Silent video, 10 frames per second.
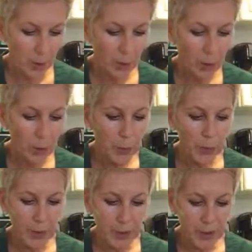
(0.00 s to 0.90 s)
Myrtle
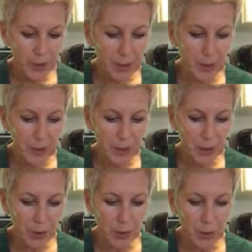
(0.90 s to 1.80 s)
branches are
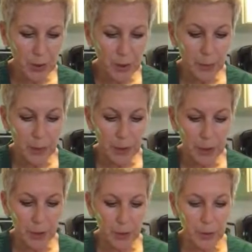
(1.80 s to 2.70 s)
still used by
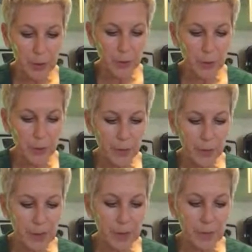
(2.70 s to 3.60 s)
Jews for the
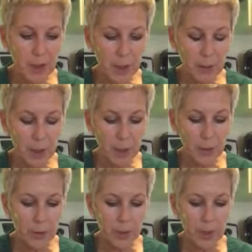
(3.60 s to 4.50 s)
Feast of
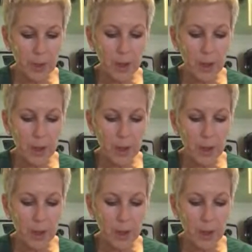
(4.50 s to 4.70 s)
Tabernacles.